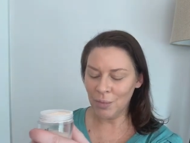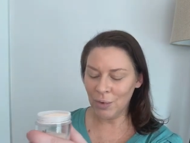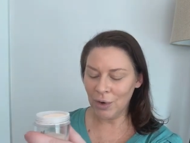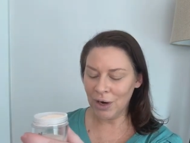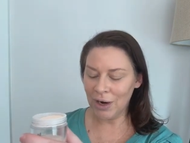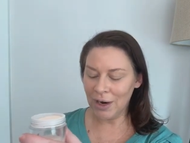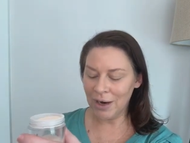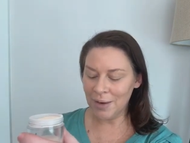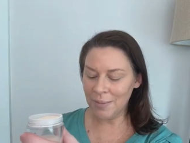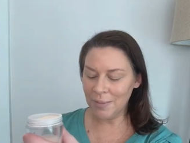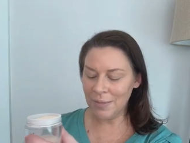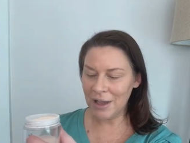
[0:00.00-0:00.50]

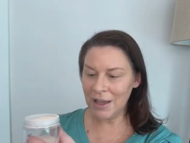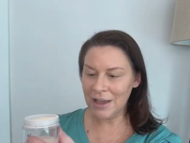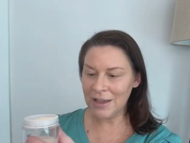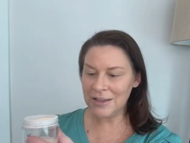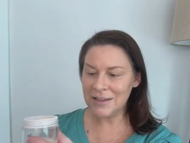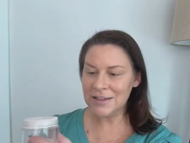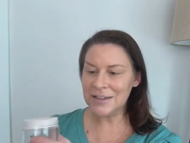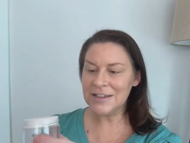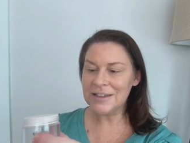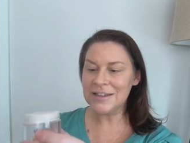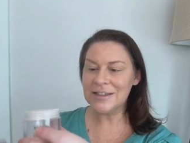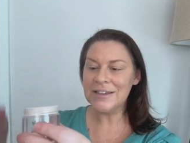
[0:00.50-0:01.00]
Prime
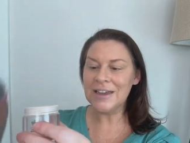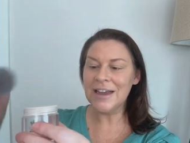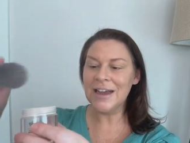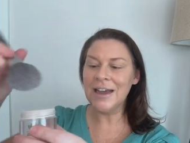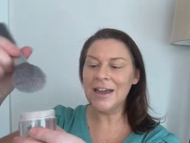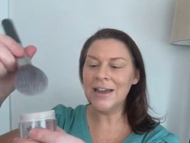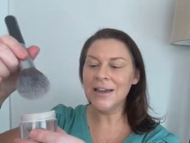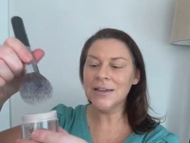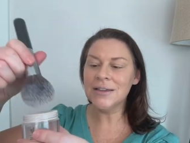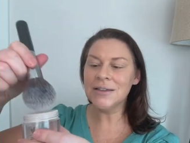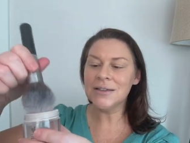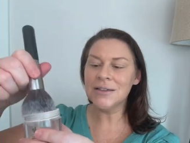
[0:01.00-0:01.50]
and
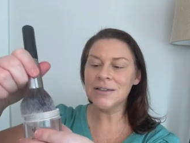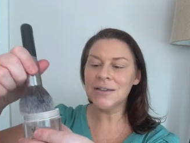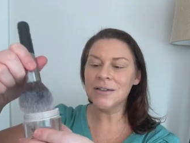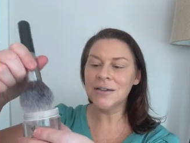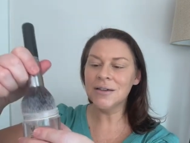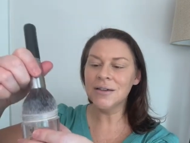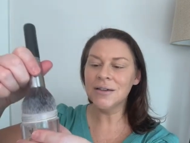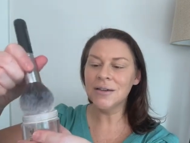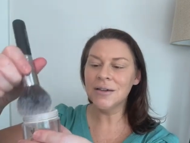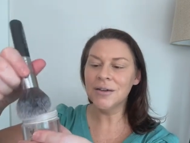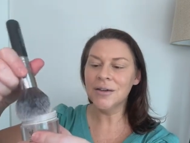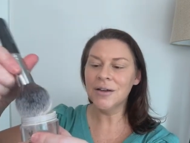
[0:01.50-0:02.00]
Set
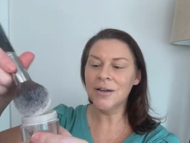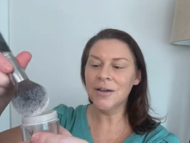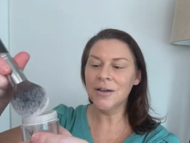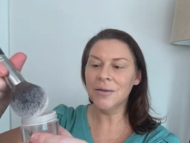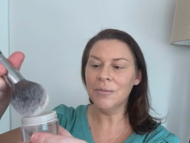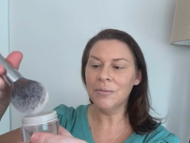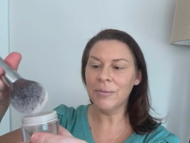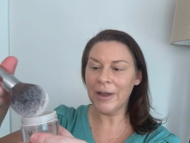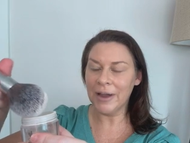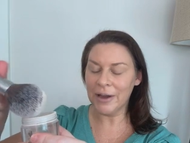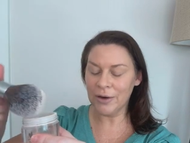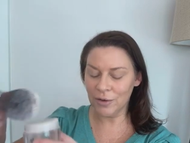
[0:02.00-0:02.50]

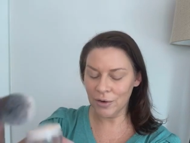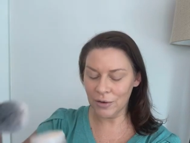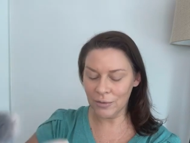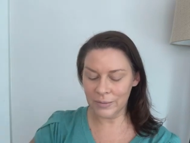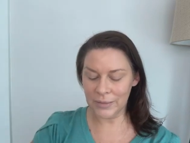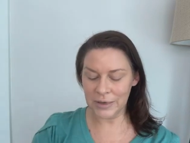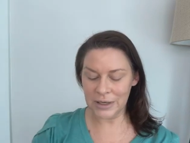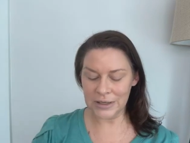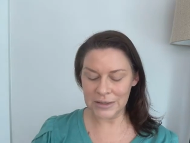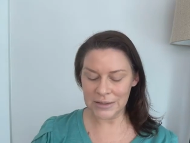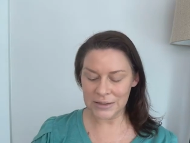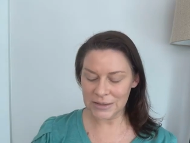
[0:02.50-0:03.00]
Micro
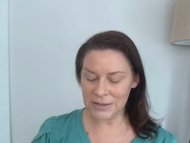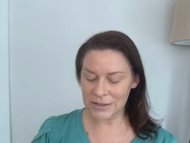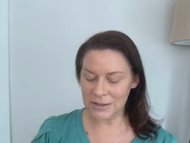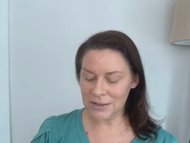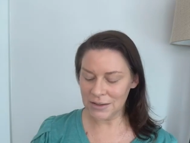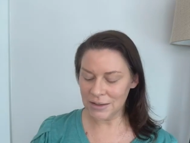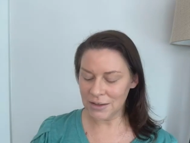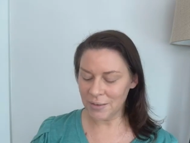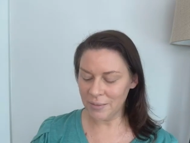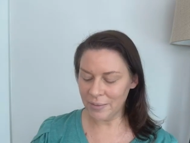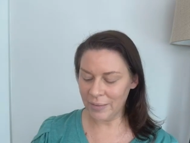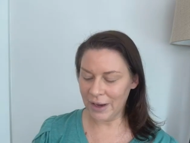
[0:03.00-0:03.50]
Mist
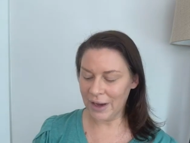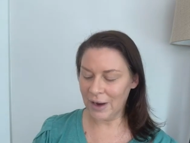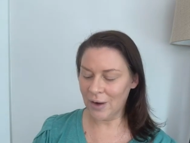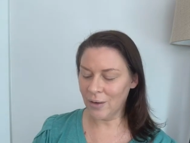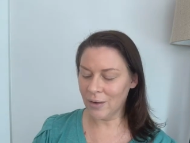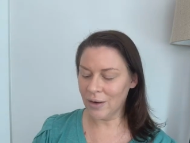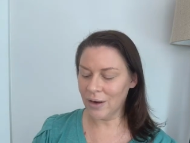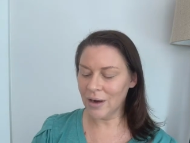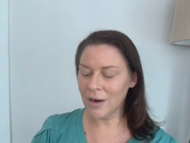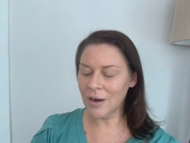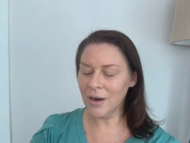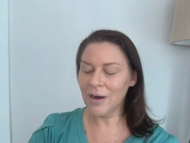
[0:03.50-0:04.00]

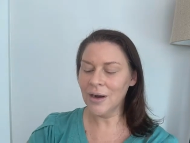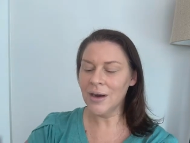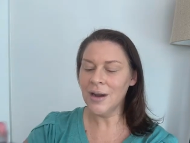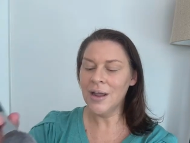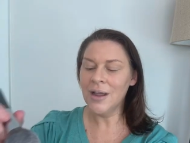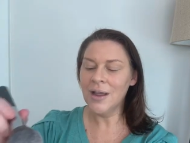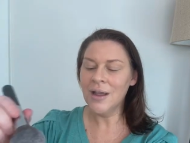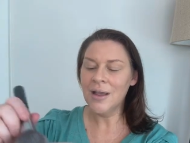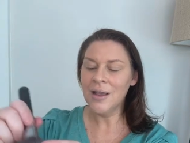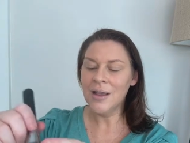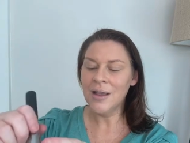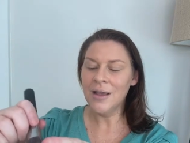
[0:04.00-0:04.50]
Powder.
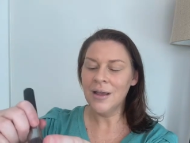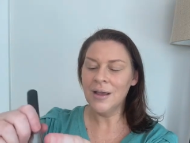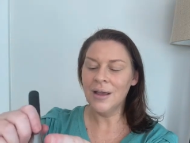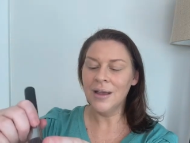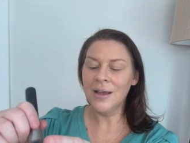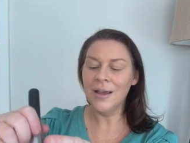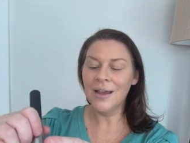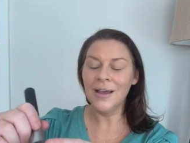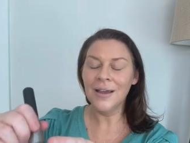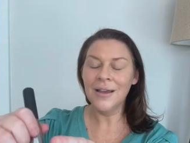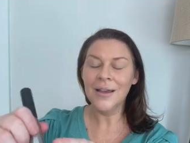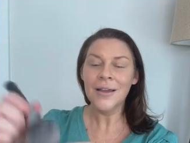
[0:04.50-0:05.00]

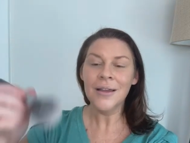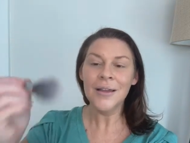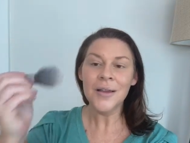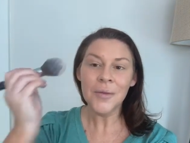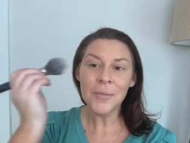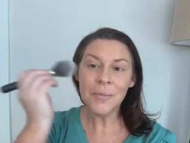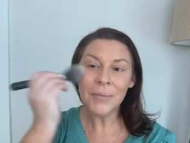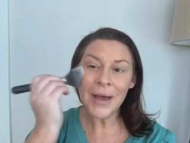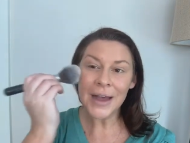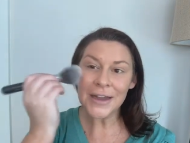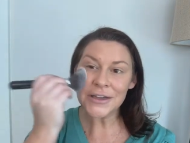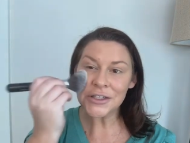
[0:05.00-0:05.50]

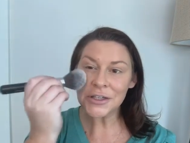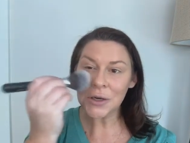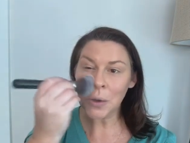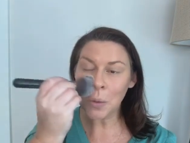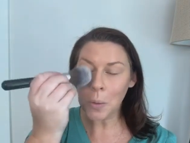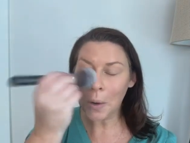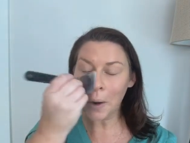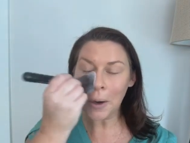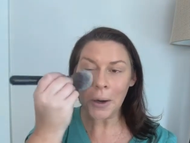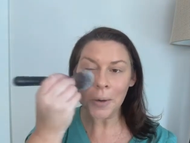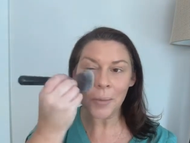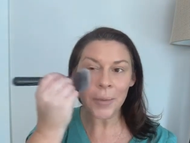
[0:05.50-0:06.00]
Magic
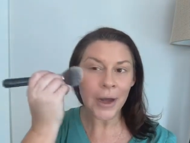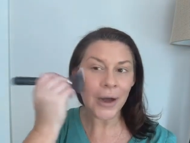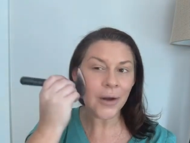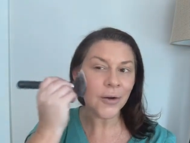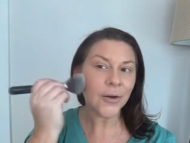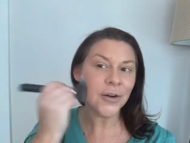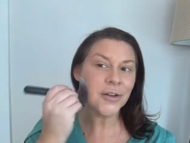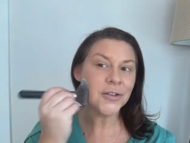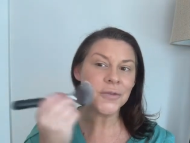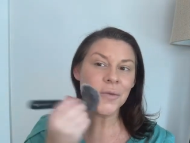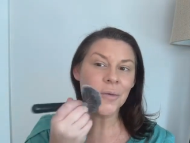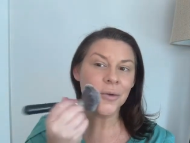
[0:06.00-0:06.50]
Water Powder
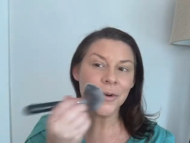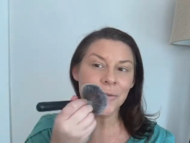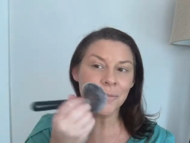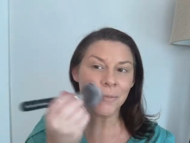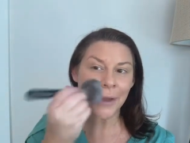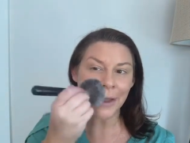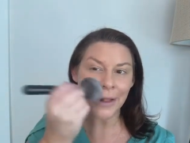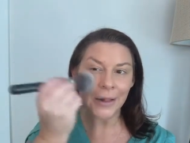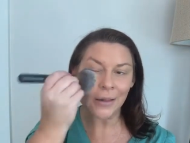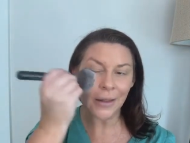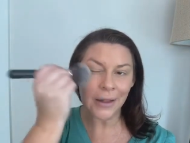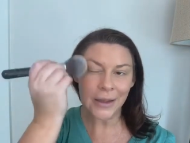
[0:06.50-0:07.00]
is one of
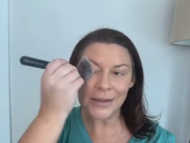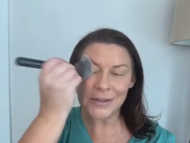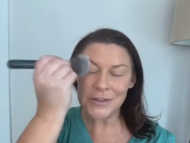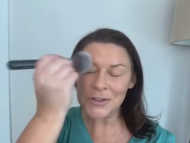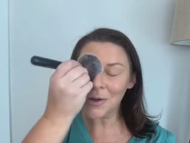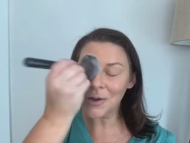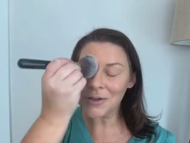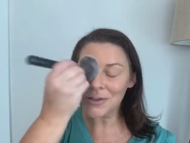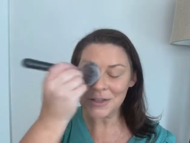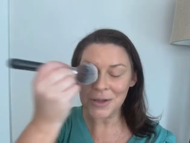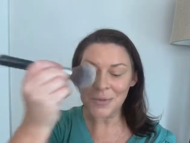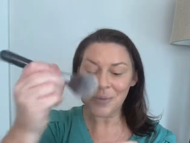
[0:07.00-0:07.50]
my clients calls